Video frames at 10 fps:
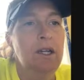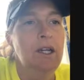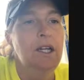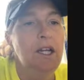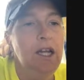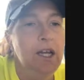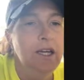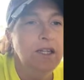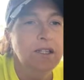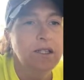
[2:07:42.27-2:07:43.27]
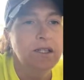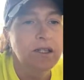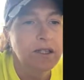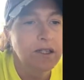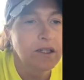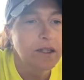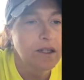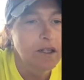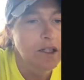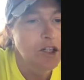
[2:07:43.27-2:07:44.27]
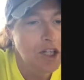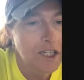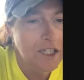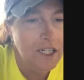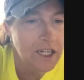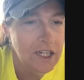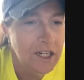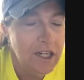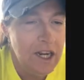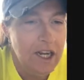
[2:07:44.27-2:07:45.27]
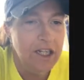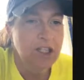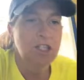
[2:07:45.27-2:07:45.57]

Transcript: Yes. Just said I